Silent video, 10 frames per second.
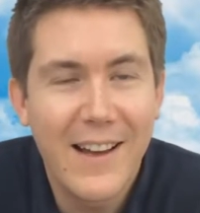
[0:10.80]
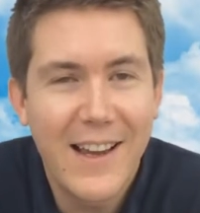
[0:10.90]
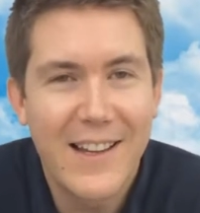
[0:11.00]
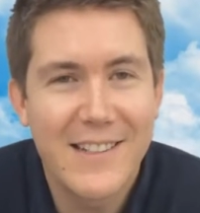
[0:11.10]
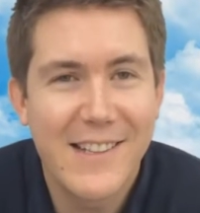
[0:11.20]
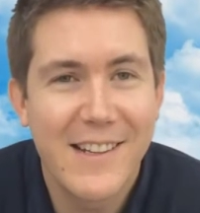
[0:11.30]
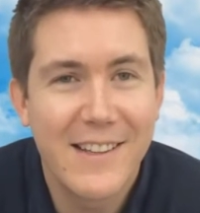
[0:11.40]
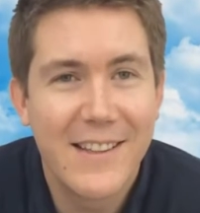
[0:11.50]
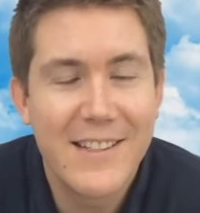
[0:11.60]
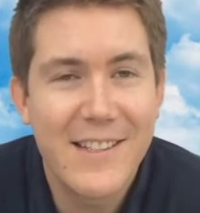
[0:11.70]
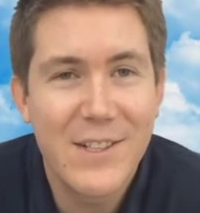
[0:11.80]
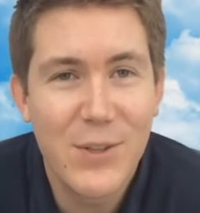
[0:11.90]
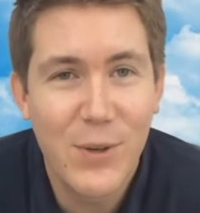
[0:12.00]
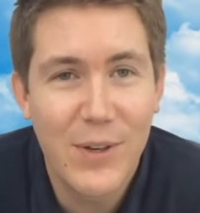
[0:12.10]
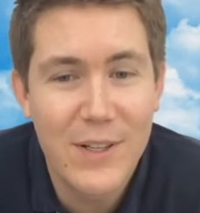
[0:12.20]
Hi Cancer, this is
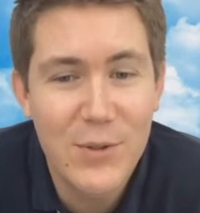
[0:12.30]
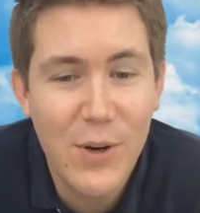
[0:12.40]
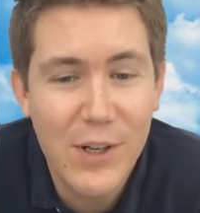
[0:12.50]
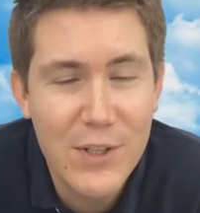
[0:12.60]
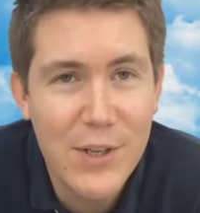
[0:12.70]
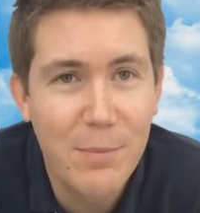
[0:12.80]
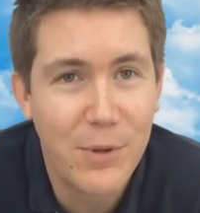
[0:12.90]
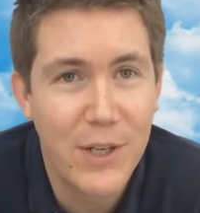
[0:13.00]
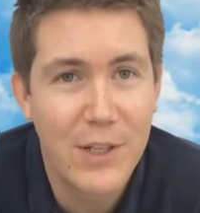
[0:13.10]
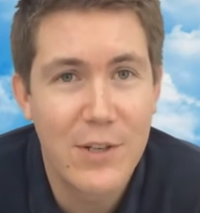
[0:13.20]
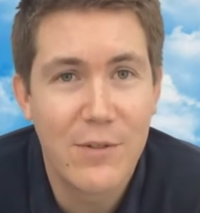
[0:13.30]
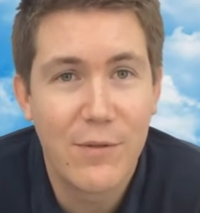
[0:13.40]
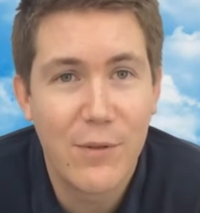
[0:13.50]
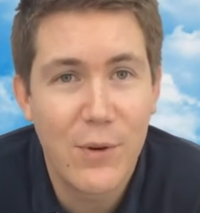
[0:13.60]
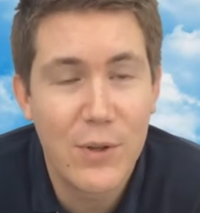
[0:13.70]
your astrology prediction
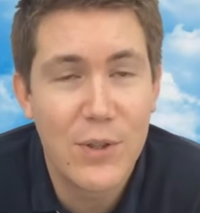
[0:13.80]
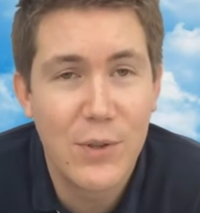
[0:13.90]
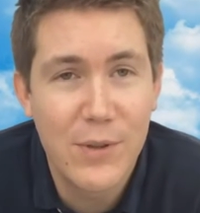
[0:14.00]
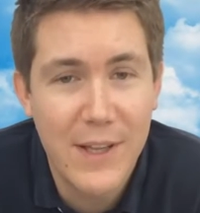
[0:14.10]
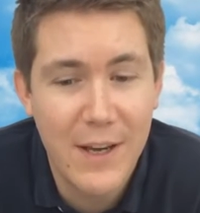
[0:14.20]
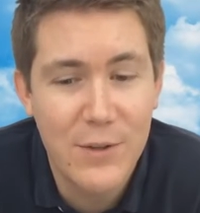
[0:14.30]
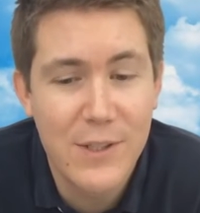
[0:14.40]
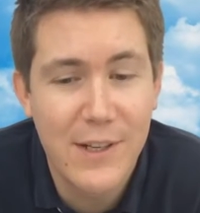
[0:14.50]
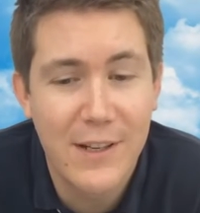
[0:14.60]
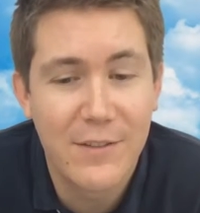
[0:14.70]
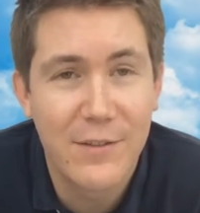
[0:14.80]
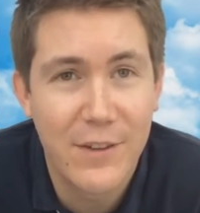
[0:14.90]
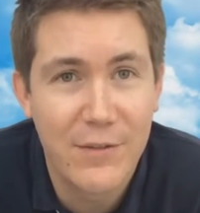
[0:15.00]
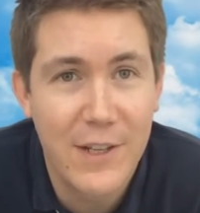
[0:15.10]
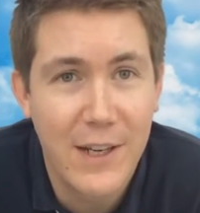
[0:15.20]
for
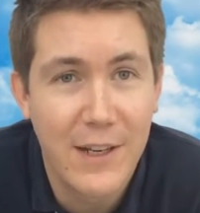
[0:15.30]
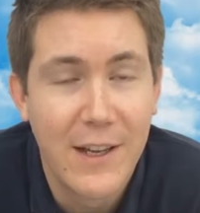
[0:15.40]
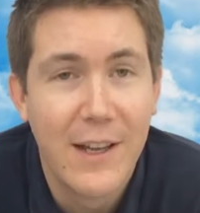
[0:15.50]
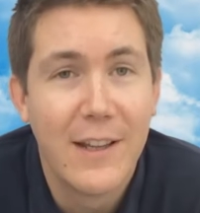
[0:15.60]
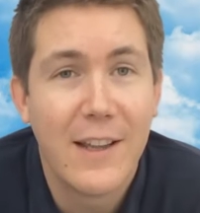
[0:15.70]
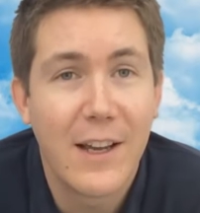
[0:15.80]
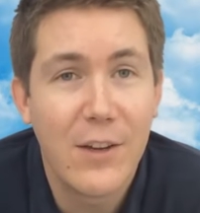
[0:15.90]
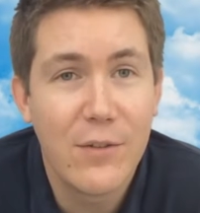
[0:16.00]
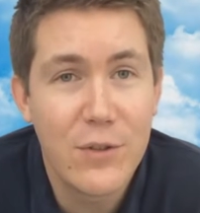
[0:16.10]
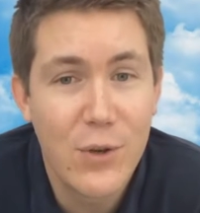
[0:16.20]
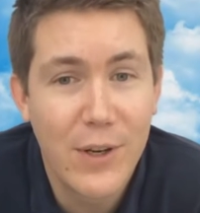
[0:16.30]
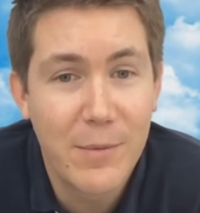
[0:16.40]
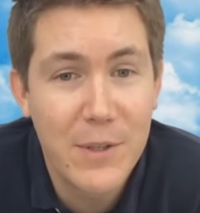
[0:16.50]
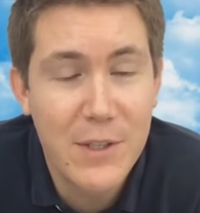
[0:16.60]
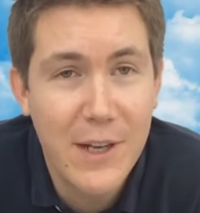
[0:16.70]
2015. Thank you for joining
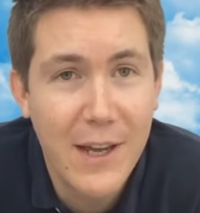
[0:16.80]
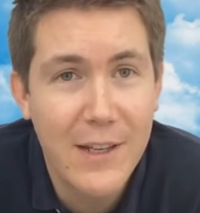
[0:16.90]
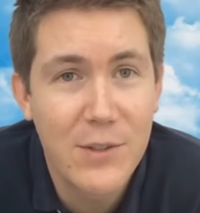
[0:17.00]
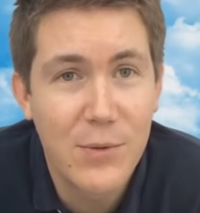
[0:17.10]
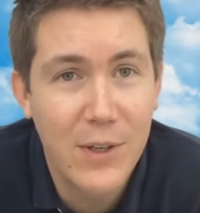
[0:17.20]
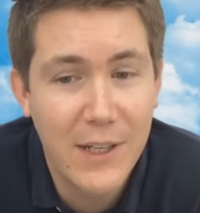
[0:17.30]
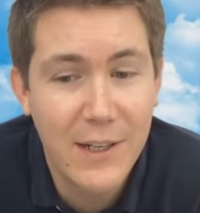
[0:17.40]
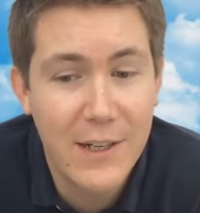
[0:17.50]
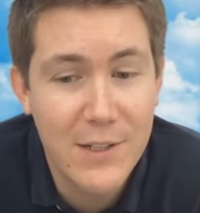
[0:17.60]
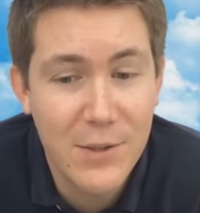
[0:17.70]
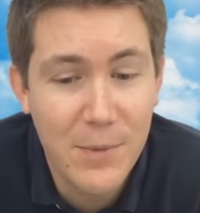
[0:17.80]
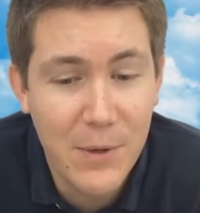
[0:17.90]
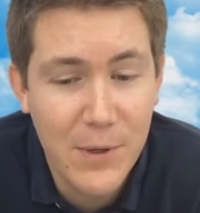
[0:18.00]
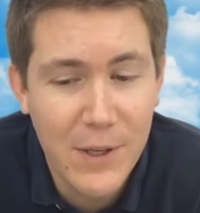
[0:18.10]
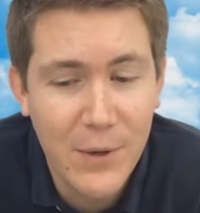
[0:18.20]
me today. It's really nice to be
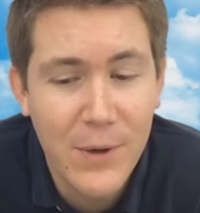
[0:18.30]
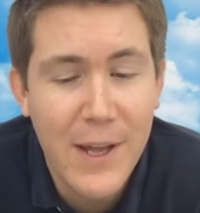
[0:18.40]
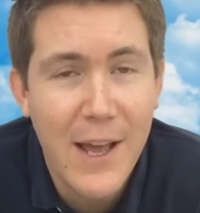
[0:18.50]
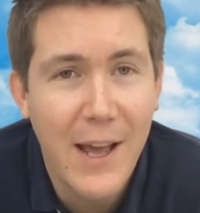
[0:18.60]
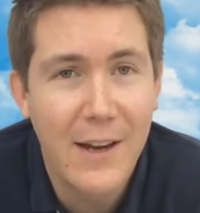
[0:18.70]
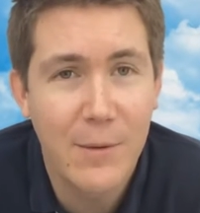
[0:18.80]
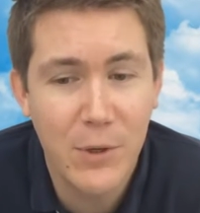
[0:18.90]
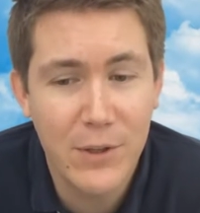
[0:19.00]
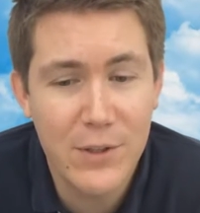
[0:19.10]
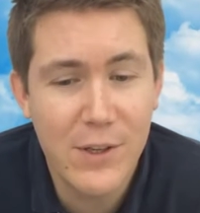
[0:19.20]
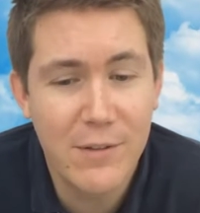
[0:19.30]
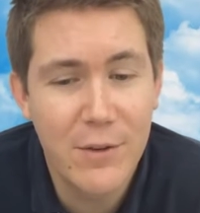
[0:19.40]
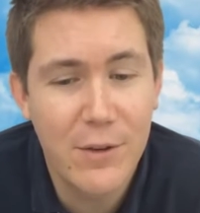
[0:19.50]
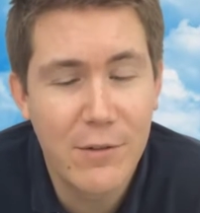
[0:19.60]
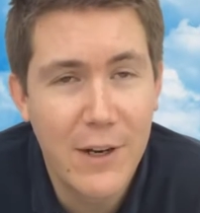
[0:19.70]
with you. And I'm going to give
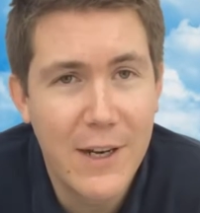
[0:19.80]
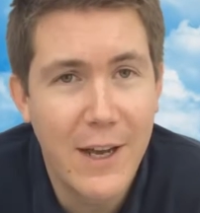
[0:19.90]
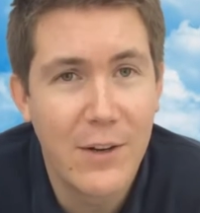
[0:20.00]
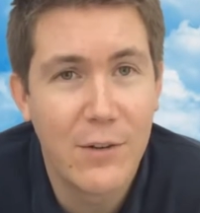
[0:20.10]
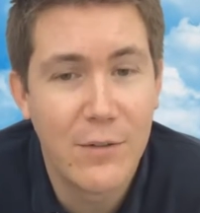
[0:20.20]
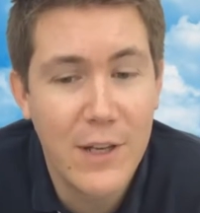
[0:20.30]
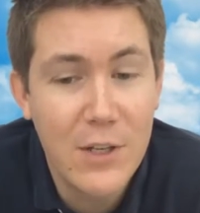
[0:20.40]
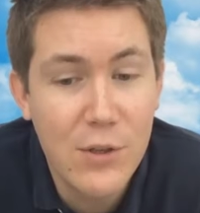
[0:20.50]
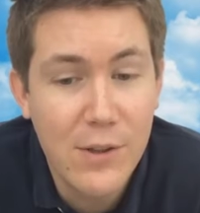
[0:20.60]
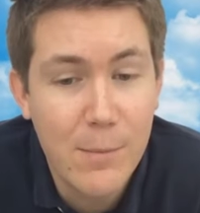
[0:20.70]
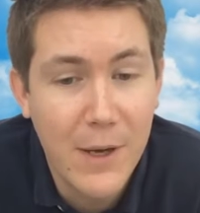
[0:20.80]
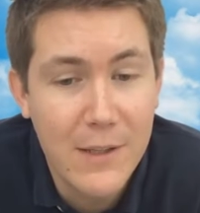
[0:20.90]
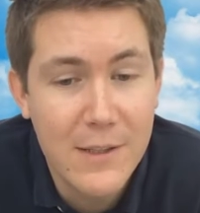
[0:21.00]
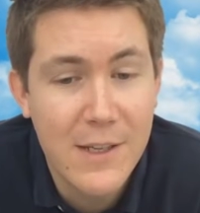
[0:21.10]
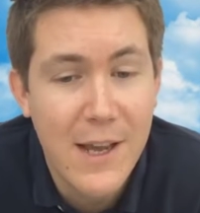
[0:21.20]
you a rundown of each of the
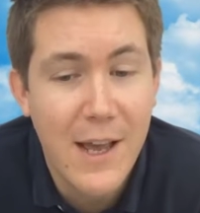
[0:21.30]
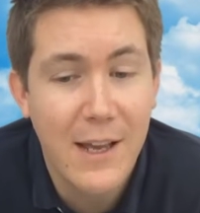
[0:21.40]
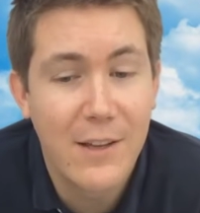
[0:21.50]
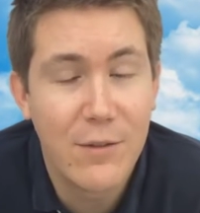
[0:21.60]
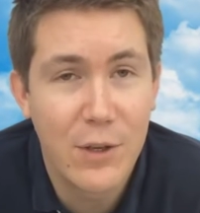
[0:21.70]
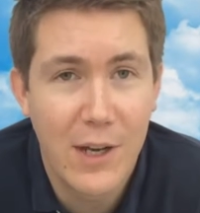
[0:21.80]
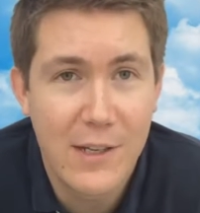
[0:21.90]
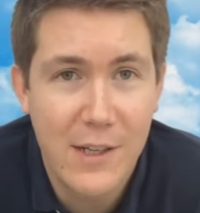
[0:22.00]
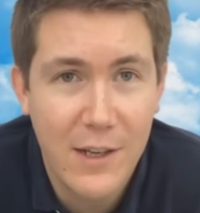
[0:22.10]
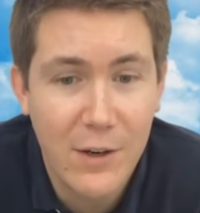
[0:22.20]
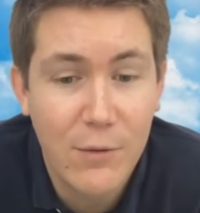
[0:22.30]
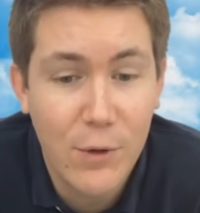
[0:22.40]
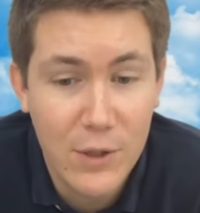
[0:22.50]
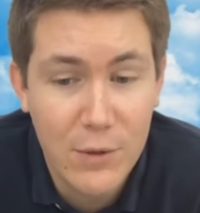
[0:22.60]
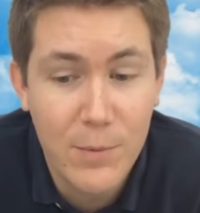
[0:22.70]
months and give you an idea of
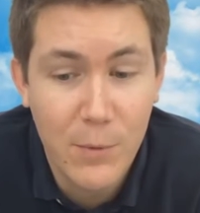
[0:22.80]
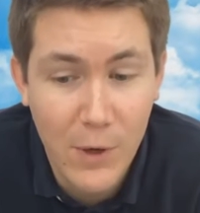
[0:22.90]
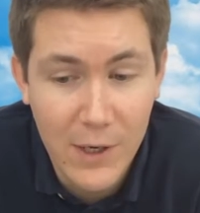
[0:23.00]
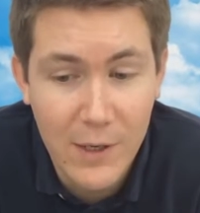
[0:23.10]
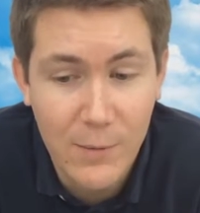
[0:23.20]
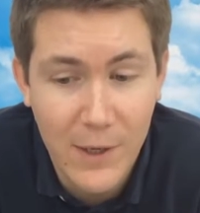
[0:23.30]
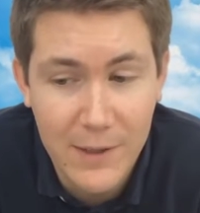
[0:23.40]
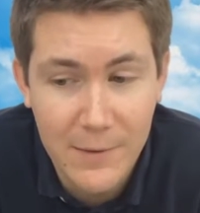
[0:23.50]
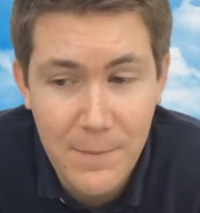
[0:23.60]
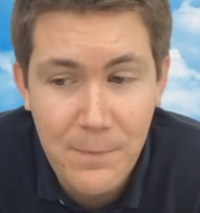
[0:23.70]
what you'll be working with.